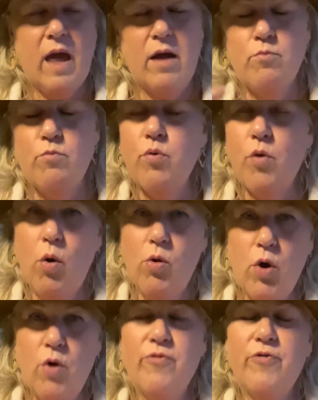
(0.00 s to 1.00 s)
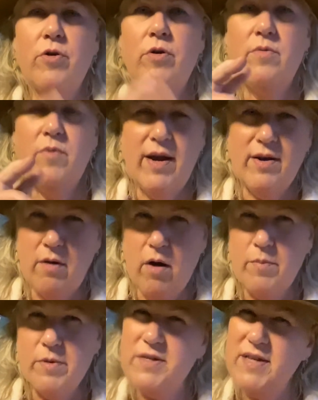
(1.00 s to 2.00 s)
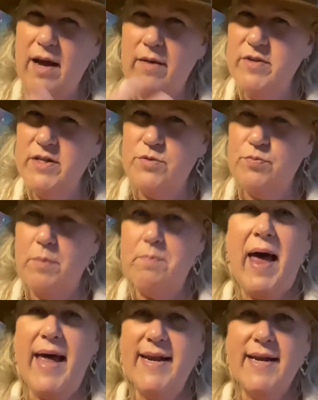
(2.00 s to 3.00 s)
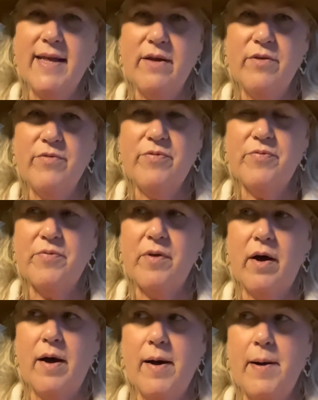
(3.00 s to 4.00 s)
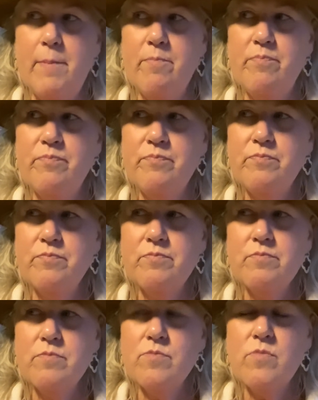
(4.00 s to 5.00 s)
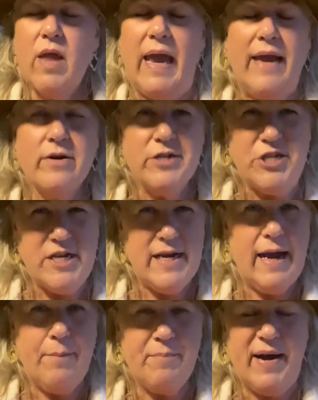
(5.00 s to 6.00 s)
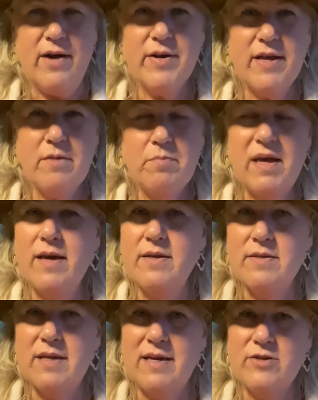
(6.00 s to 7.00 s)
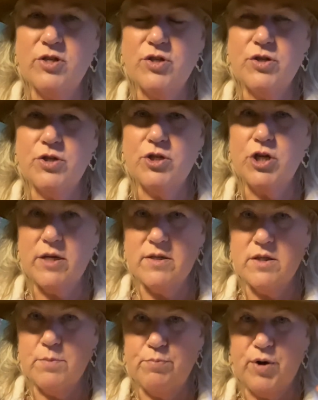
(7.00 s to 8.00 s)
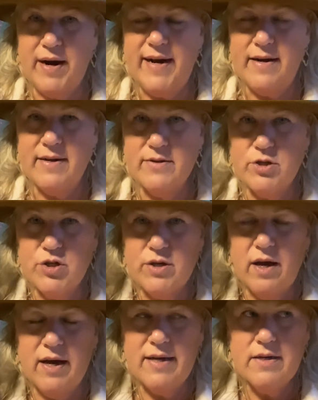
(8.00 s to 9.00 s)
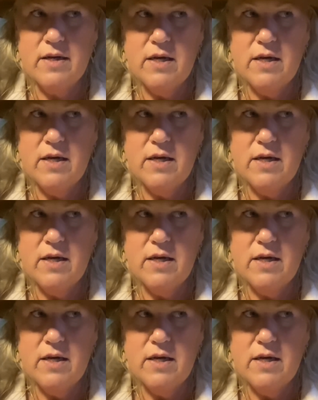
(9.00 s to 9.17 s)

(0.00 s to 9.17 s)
roll over and almost have this repetitive um, energy about it because it's just the brain. It's not,